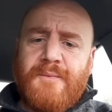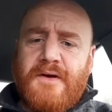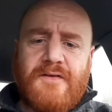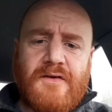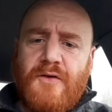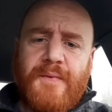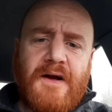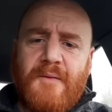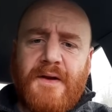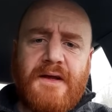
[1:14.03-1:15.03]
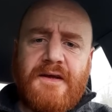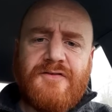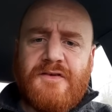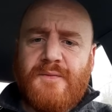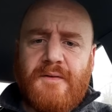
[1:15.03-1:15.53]
Because there could be
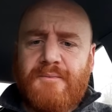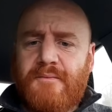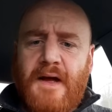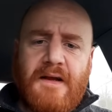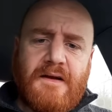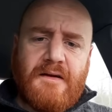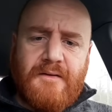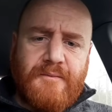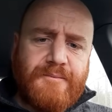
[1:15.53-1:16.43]
complications with medical